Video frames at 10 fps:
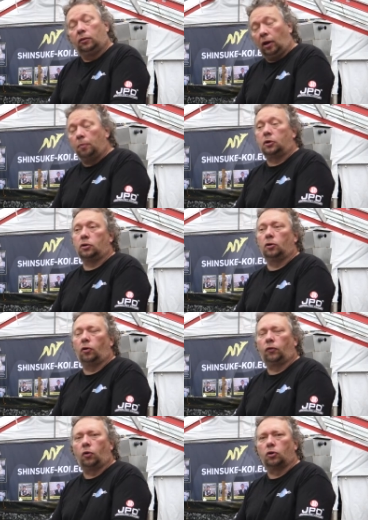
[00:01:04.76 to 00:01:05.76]
Temperature,
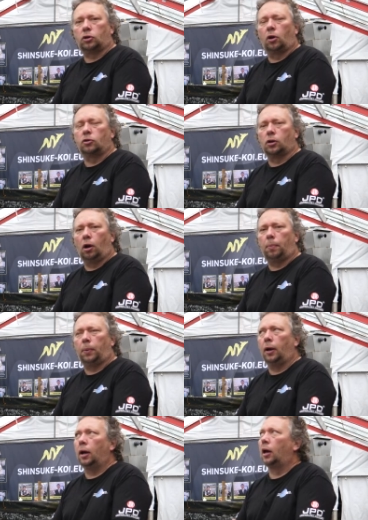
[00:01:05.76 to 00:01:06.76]
of course, goes up.
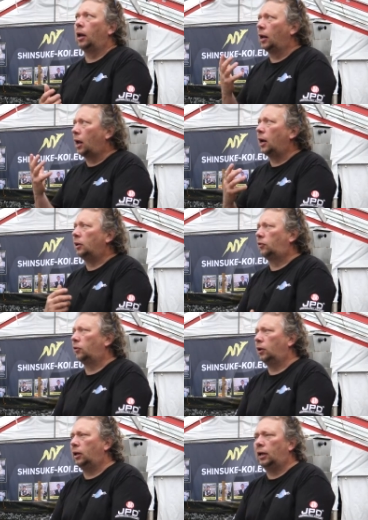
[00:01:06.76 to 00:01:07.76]
Uh, light
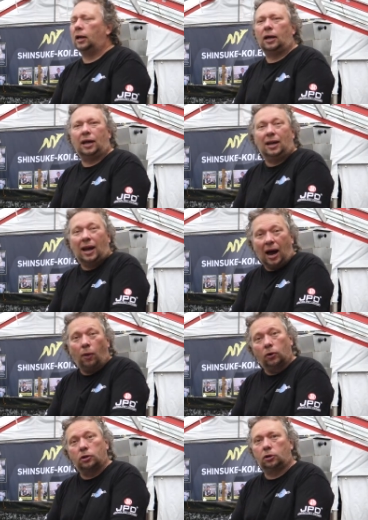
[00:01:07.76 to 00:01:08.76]
uh, in
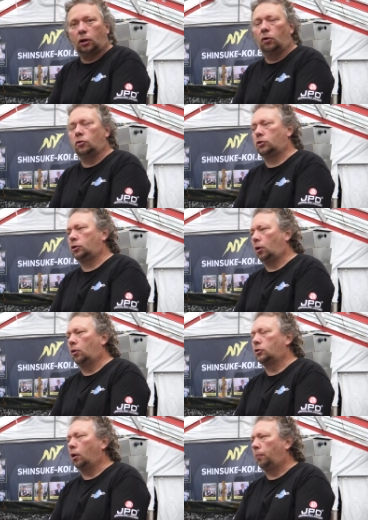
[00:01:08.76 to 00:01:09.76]
hours goes
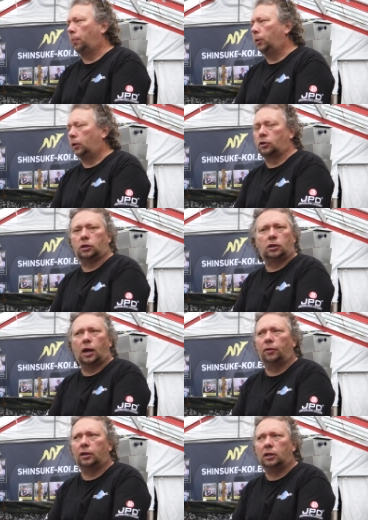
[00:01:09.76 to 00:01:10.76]
goes up because it's
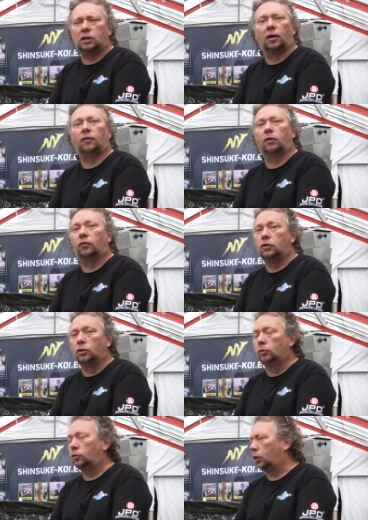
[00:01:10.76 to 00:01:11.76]
now the 7th of June.